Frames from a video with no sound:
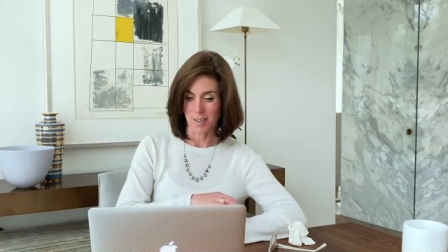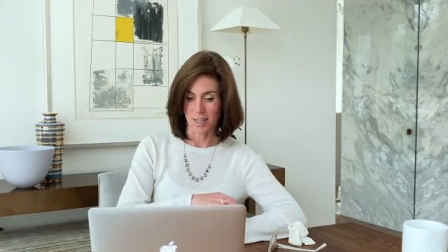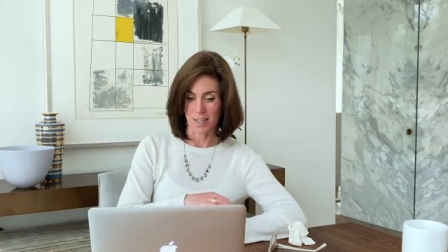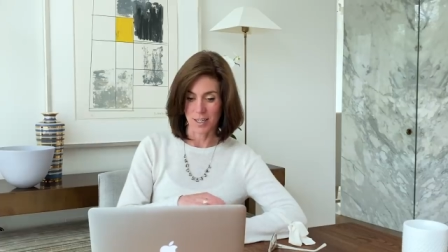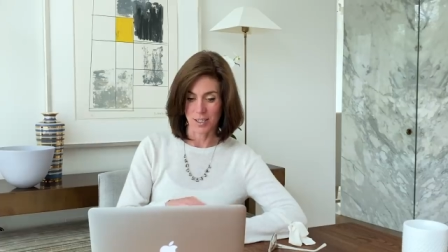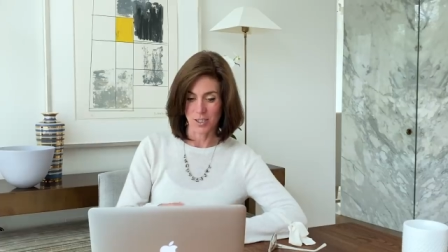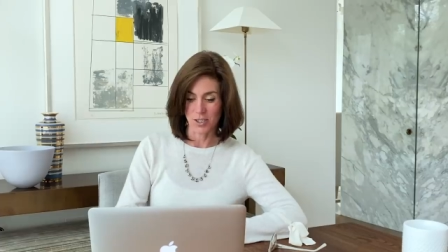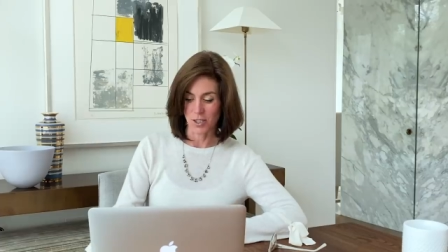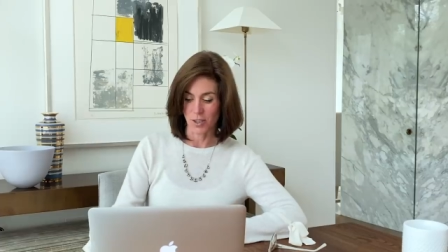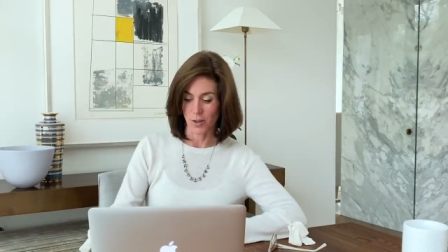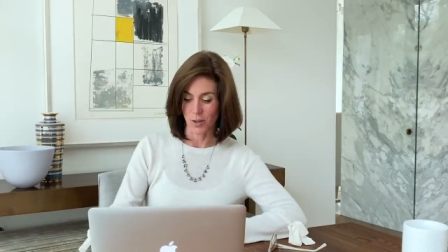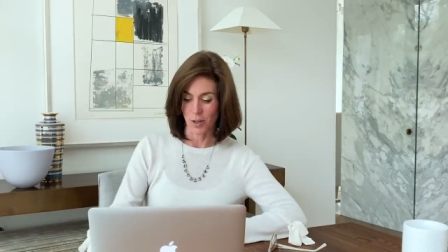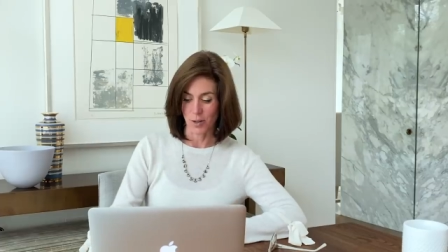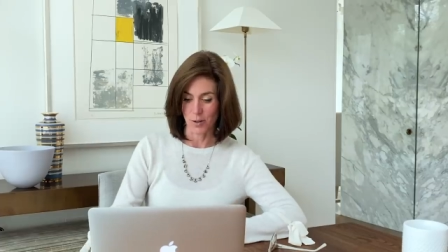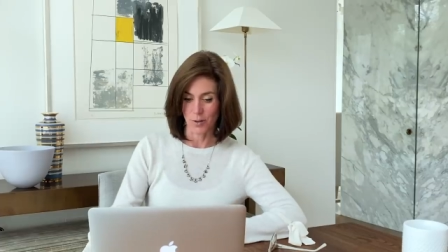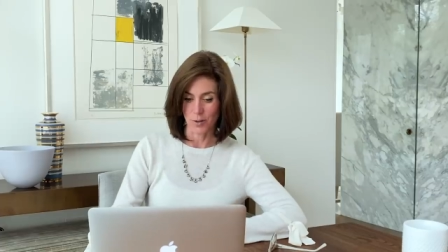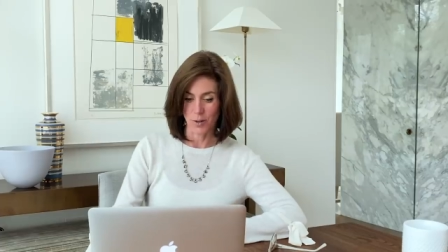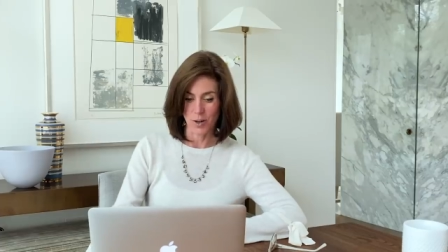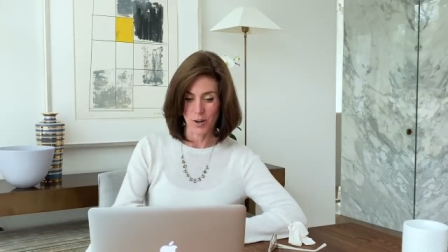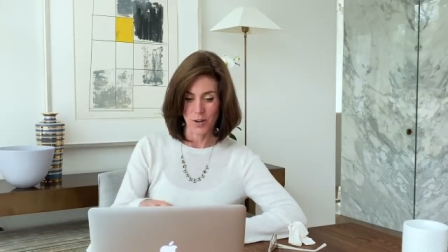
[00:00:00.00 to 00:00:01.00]
can I show you?
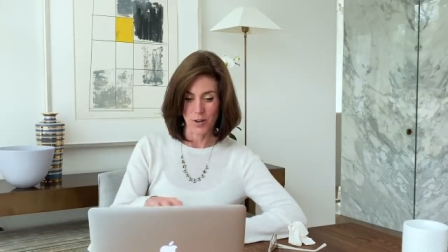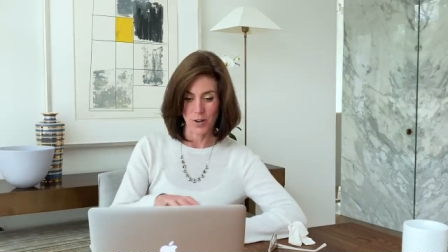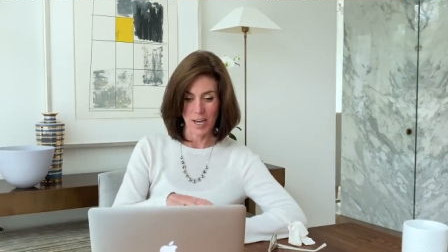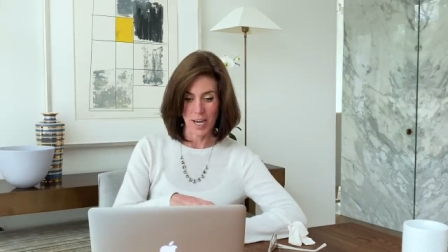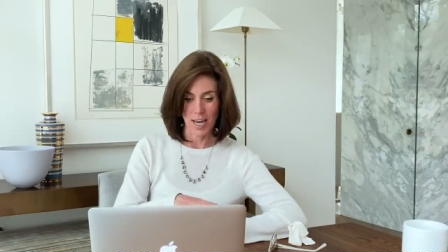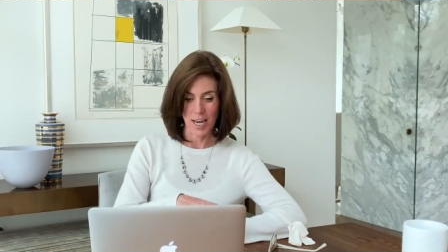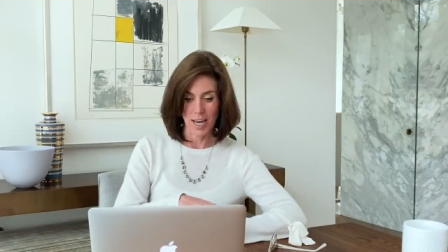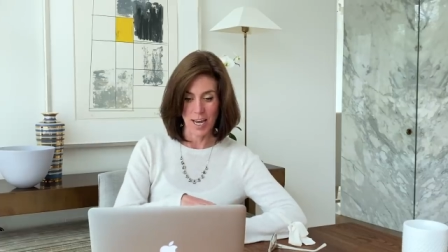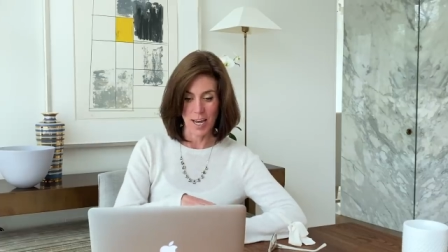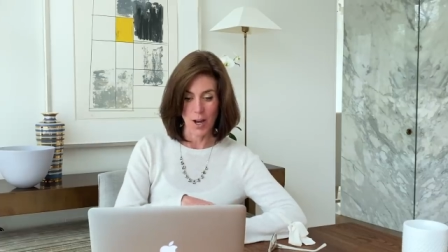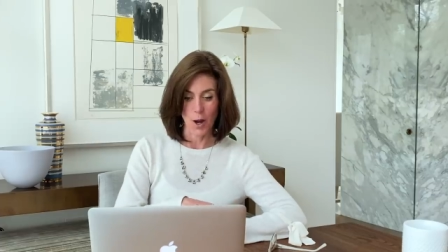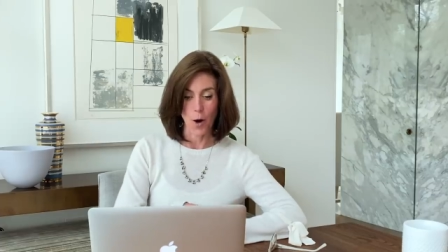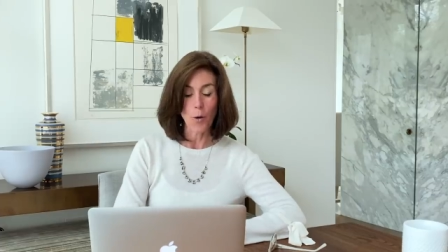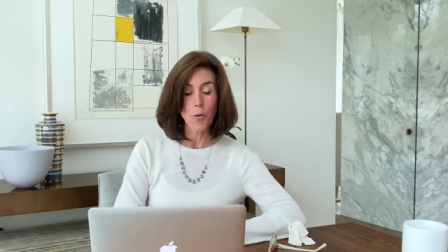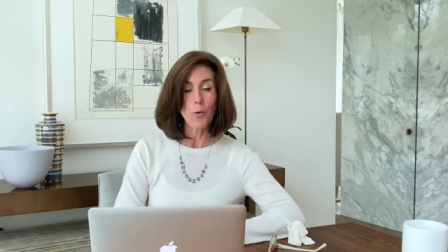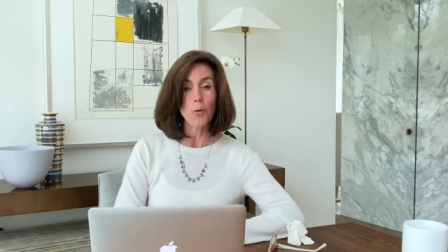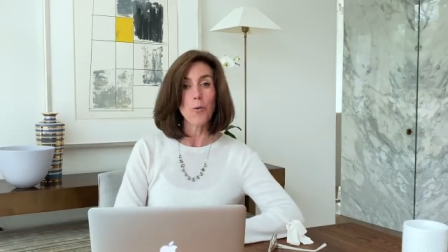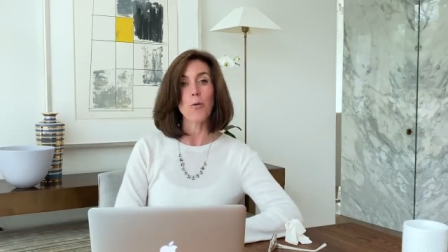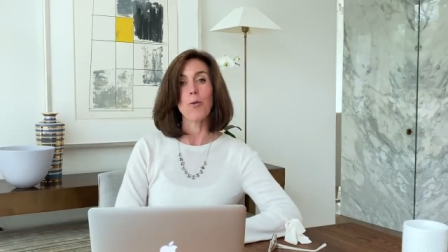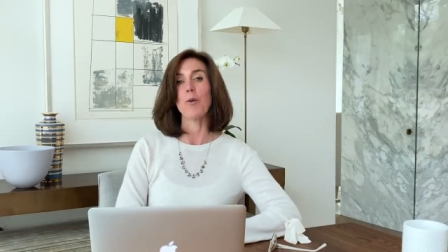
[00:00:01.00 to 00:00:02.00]
Okay,
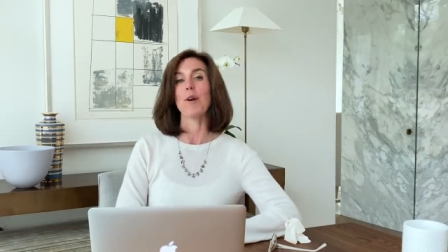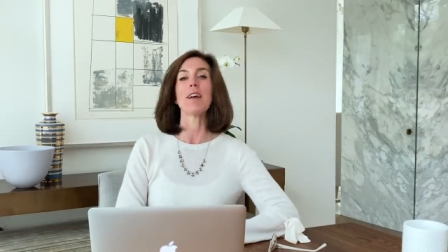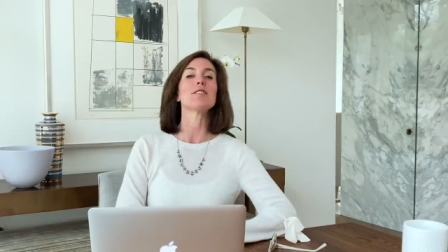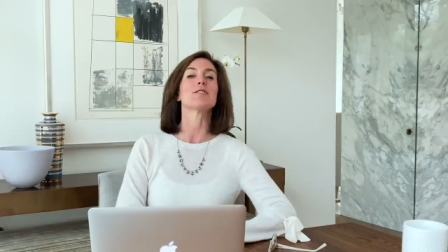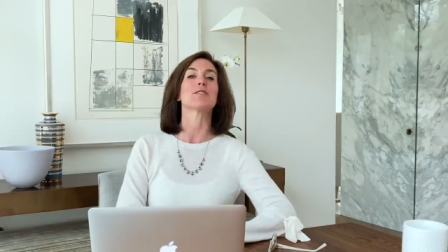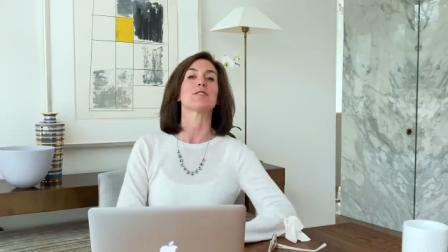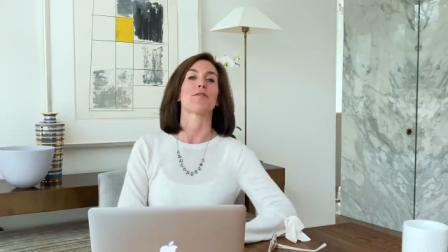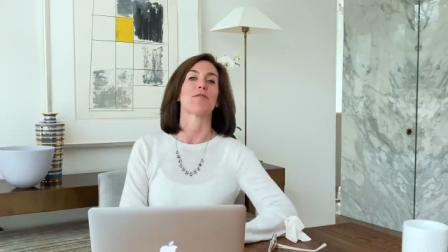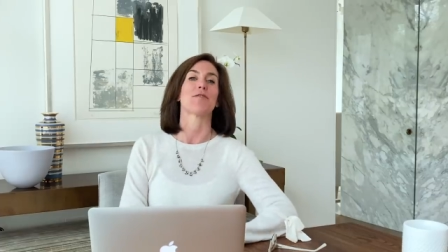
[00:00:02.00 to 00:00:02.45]
oh, here's a